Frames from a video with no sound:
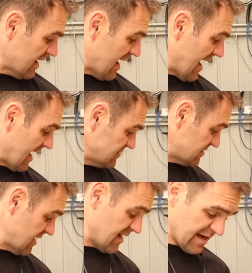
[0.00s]

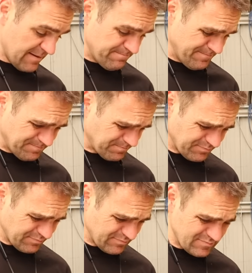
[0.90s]
and
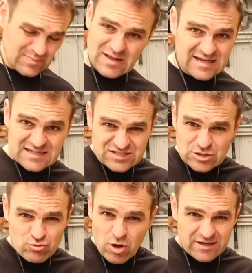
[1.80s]

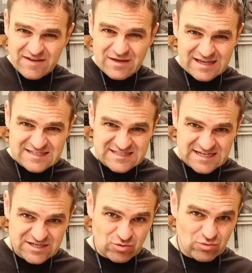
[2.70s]
still not giving us a
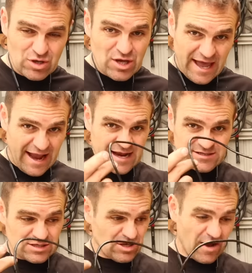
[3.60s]
signal.
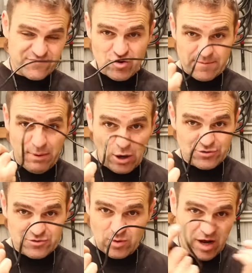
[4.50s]
And I've tried
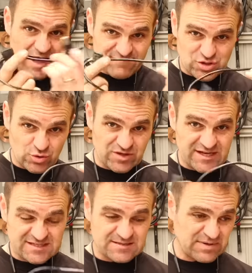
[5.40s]
both. Well, I have two of
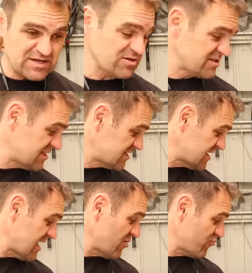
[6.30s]
these because
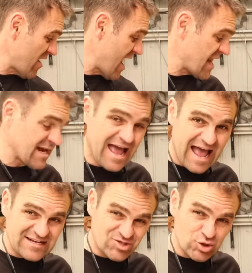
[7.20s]
this ran
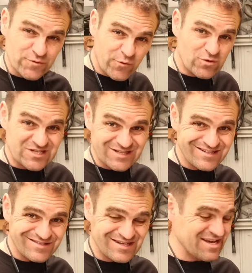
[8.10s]
as 2
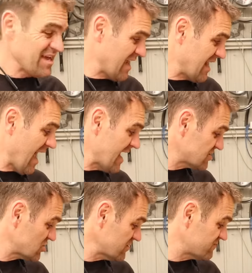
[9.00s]
4-cylinders. It
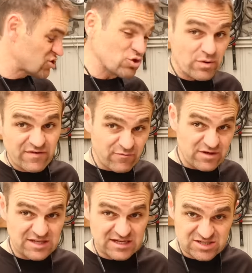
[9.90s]
had sort of two of
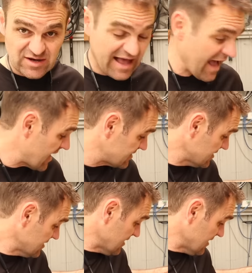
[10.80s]
everything. So it had